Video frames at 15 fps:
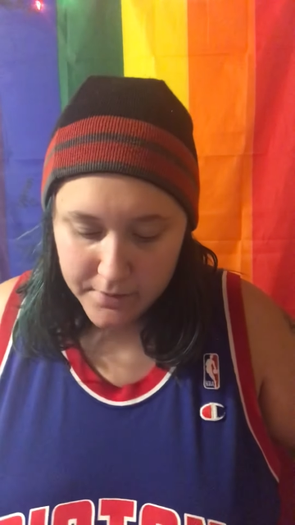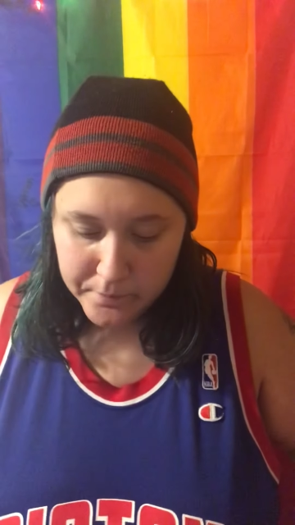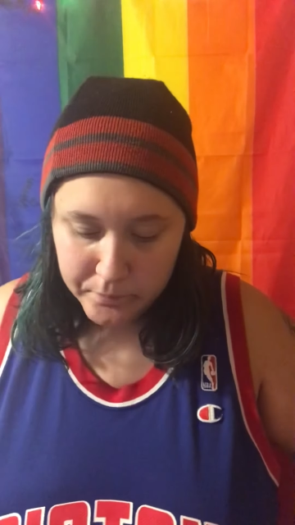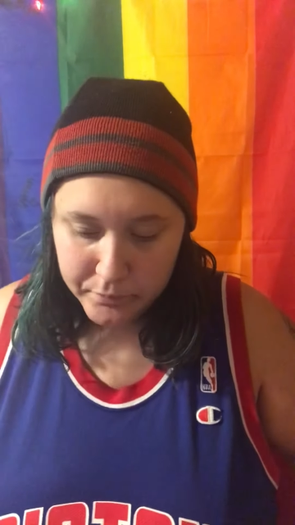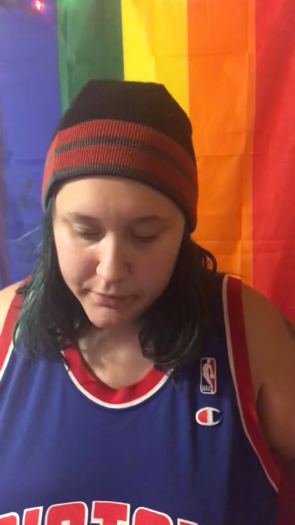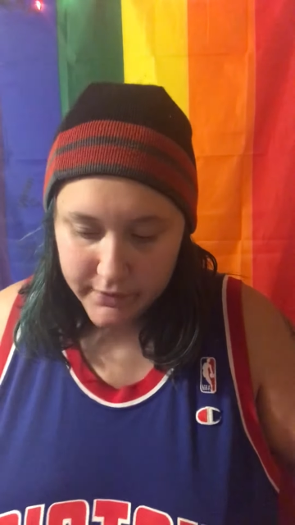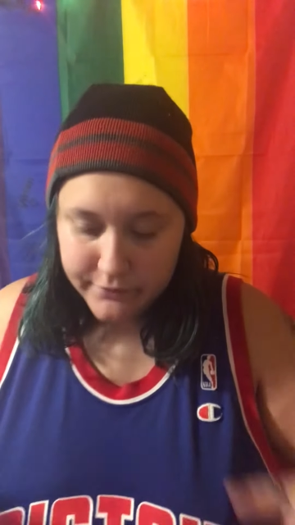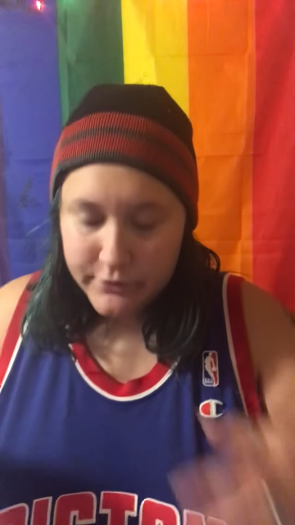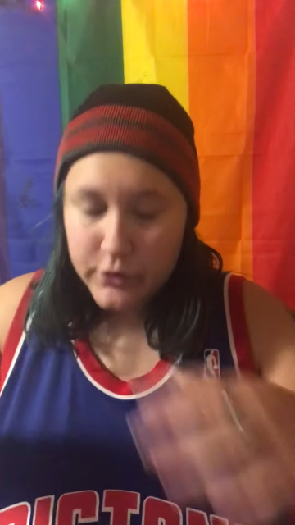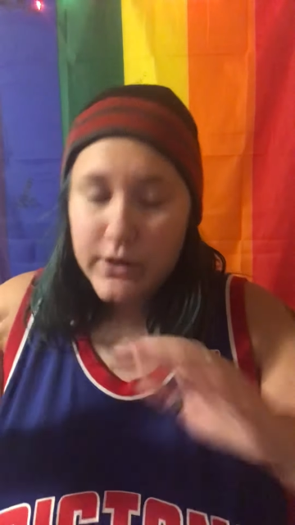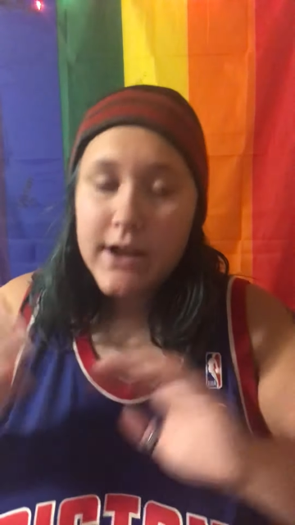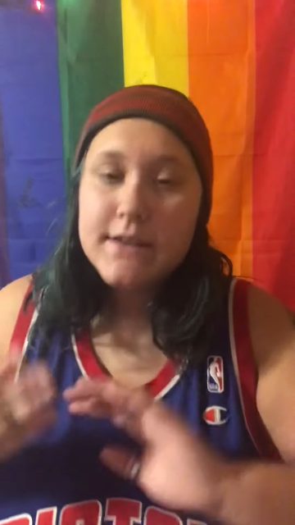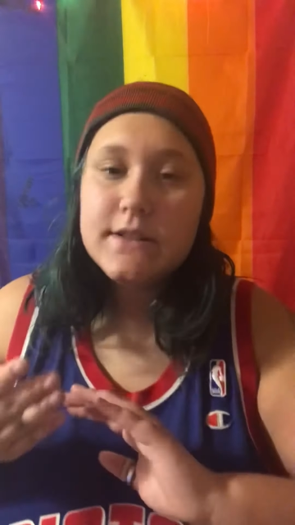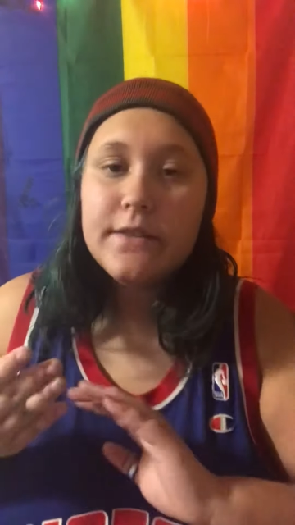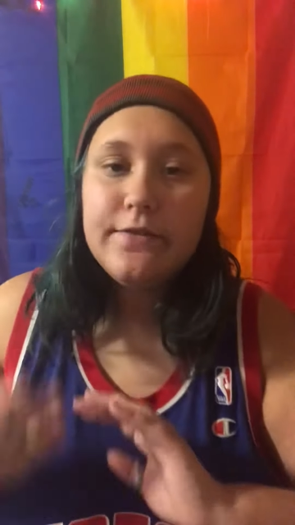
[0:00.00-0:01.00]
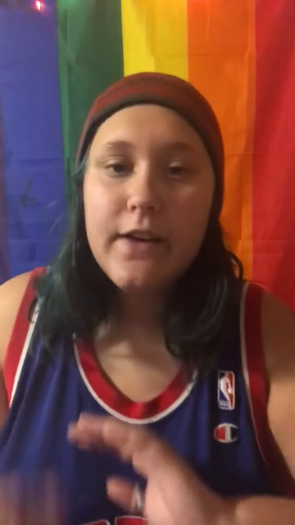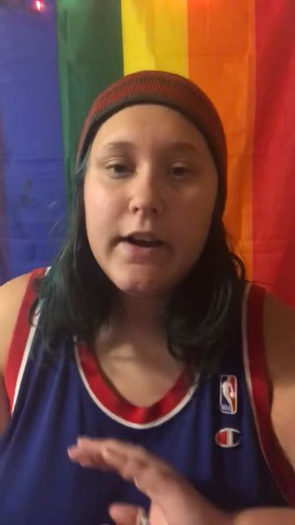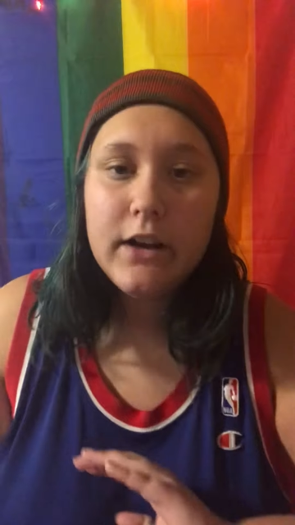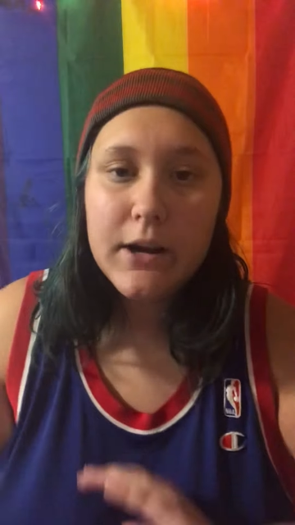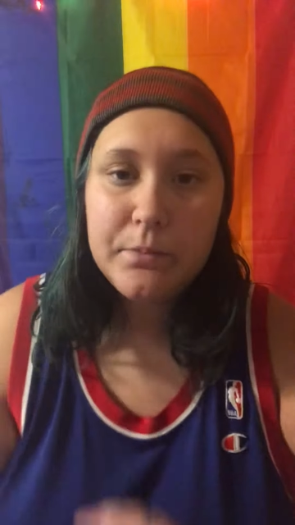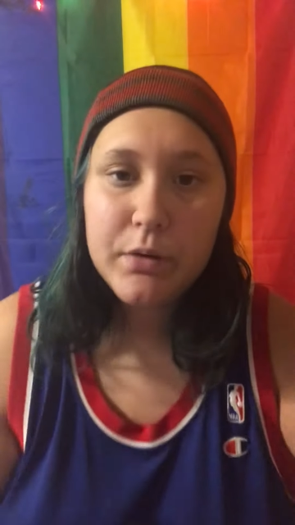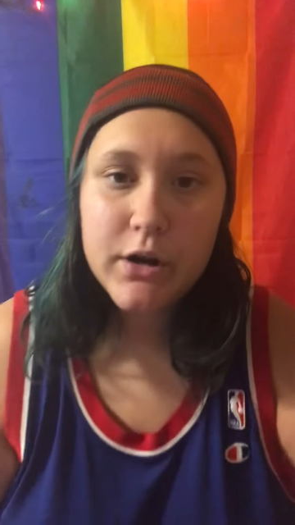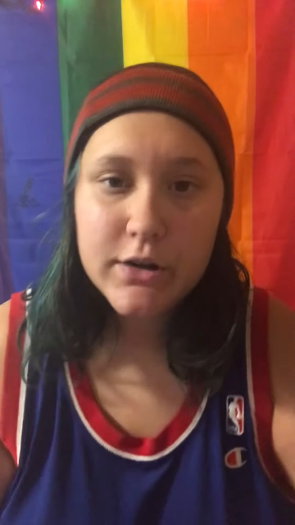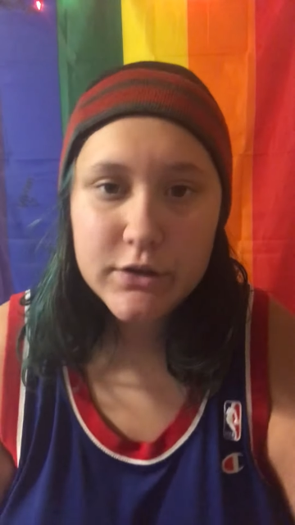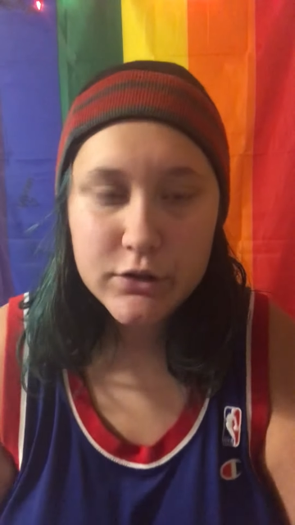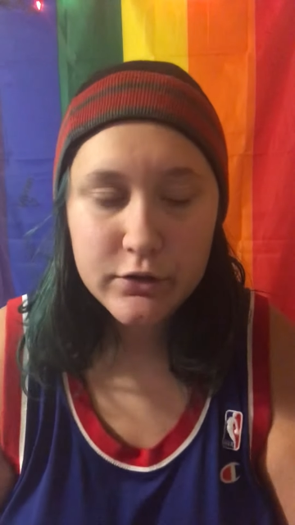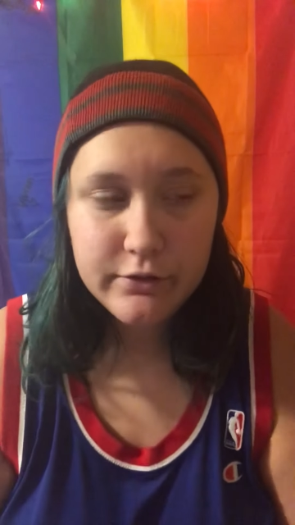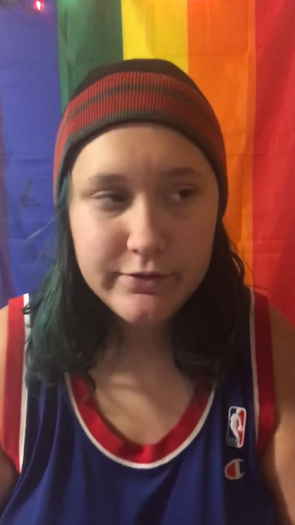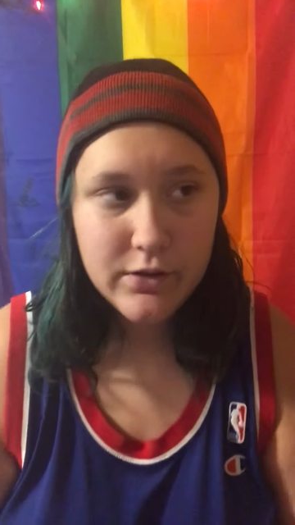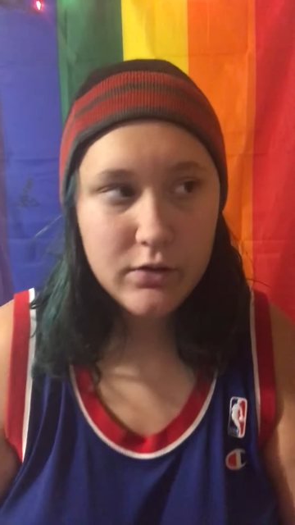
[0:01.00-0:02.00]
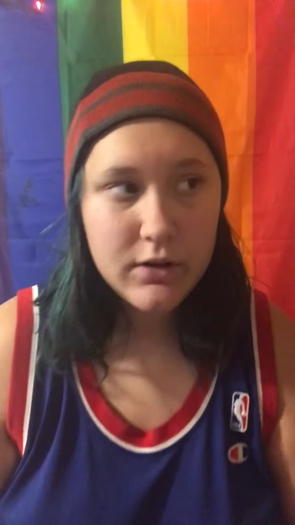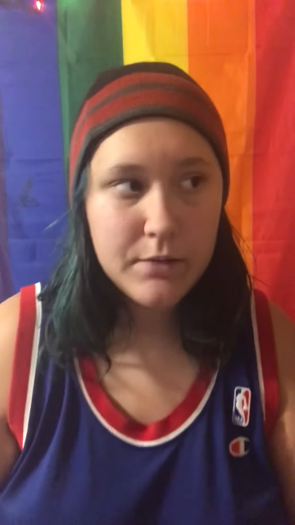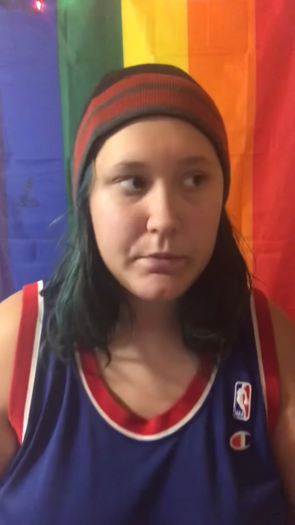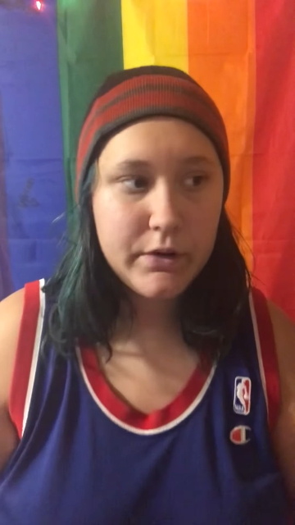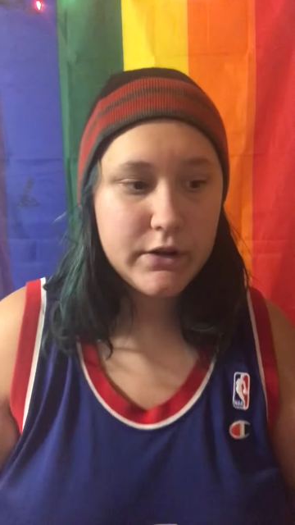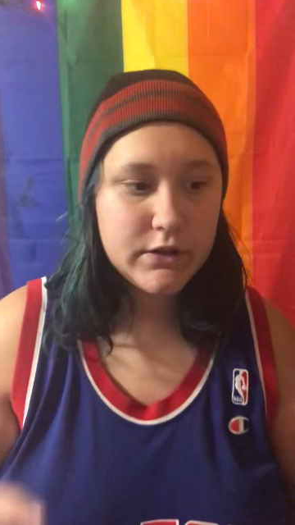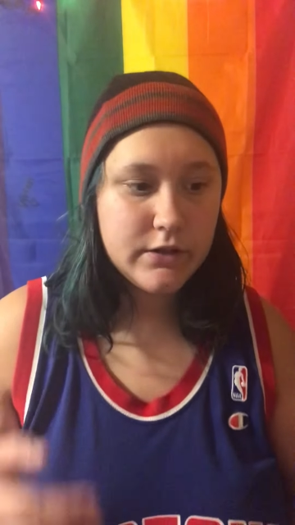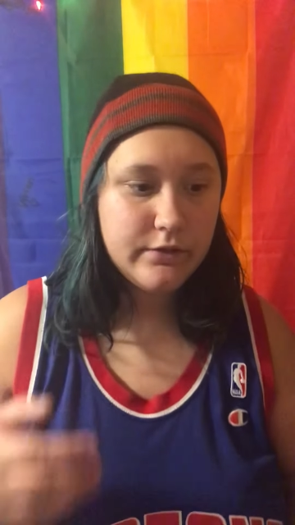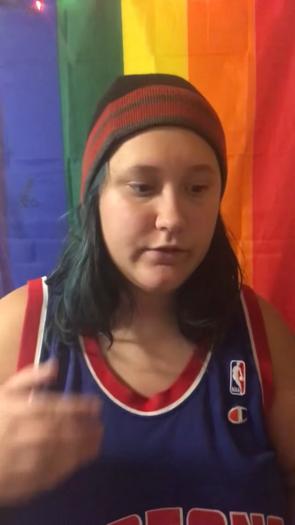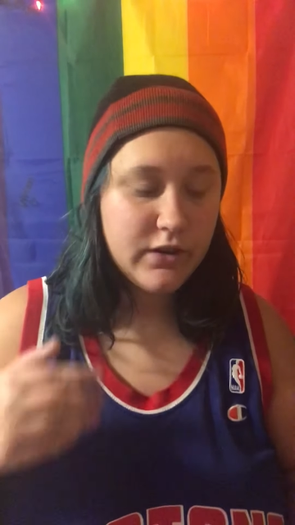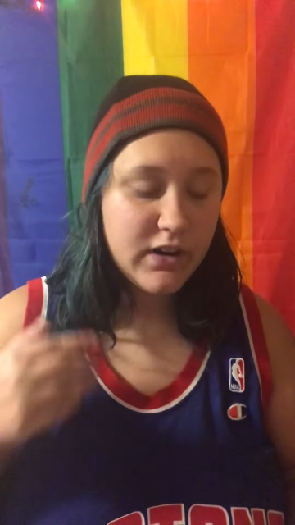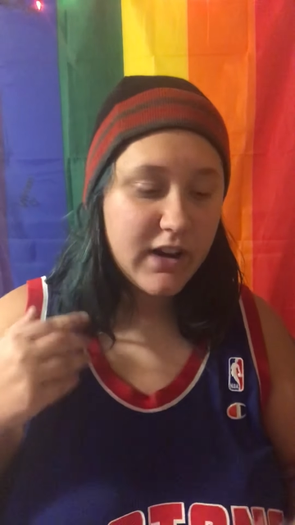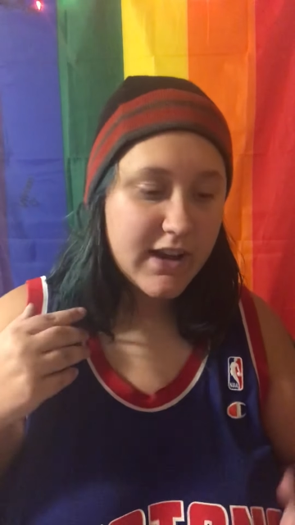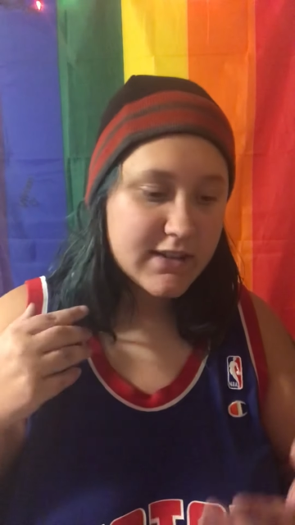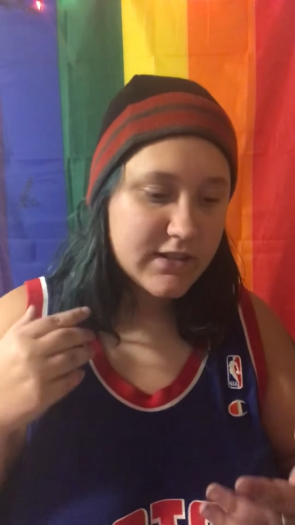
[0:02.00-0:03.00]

But for you guys to find our personal phone numbers and for you guys